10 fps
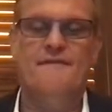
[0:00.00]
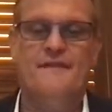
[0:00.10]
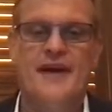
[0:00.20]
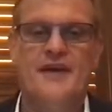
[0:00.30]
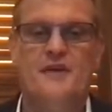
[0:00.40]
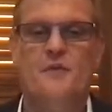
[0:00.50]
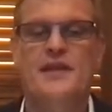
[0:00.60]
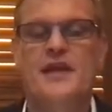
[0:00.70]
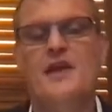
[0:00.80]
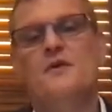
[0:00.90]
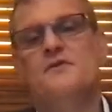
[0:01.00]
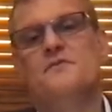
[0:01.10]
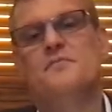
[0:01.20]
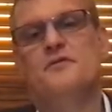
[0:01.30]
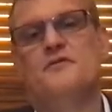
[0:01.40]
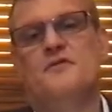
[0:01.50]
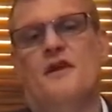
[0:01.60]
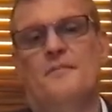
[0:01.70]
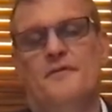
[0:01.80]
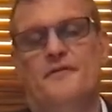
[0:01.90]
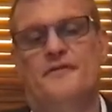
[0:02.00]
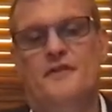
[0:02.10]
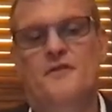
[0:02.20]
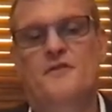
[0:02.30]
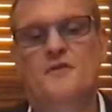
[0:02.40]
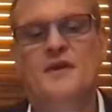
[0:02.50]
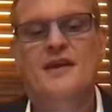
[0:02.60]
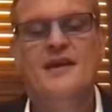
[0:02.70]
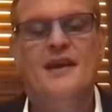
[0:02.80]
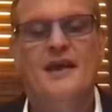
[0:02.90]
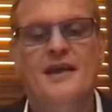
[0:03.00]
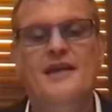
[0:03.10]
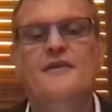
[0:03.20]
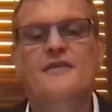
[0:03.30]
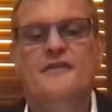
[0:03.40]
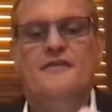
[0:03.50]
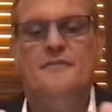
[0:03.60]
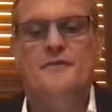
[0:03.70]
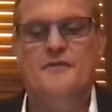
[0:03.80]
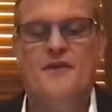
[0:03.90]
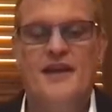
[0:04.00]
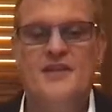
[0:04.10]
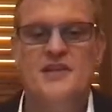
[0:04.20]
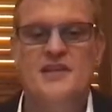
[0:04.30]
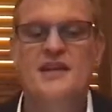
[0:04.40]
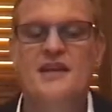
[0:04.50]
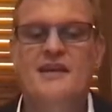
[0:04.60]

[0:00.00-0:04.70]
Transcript: fail when they go and try and pursue an ecosystem strategy